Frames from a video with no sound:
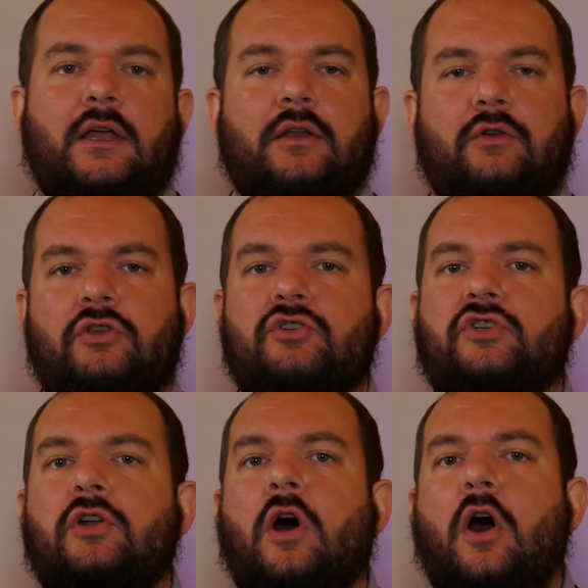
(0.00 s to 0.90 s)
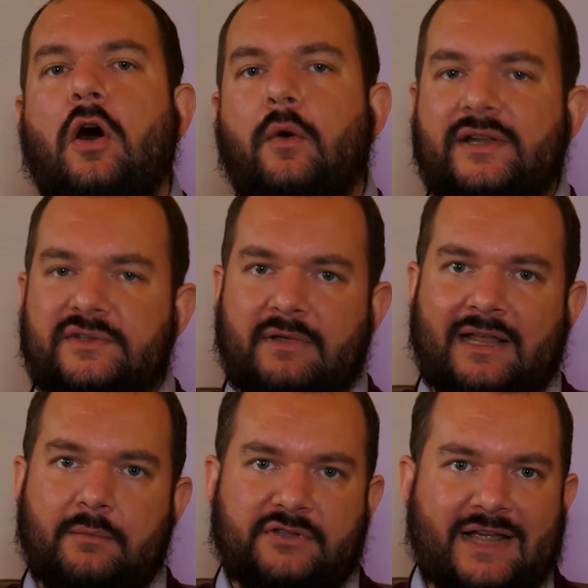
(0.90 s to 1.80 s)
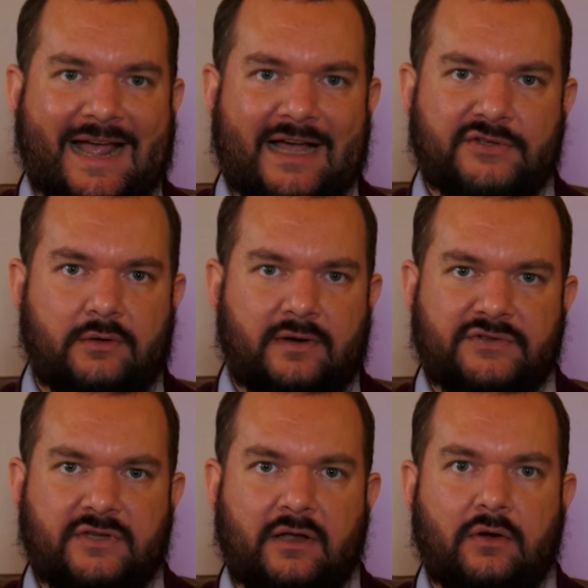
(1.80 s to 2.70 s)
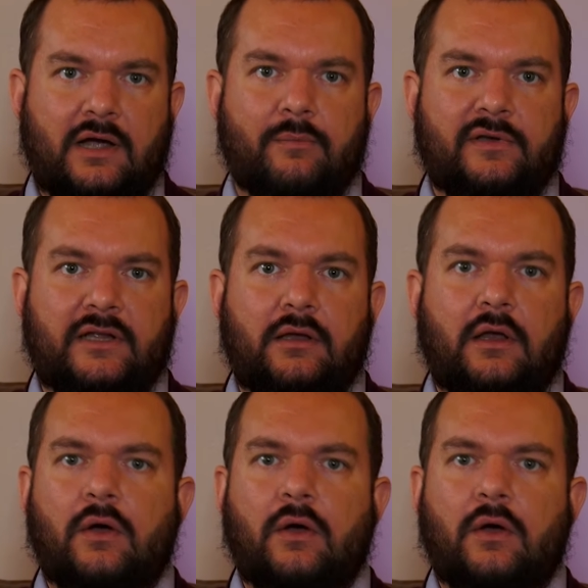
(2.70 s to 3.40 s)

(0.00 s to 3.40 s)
You should always be able to ask your SEO company,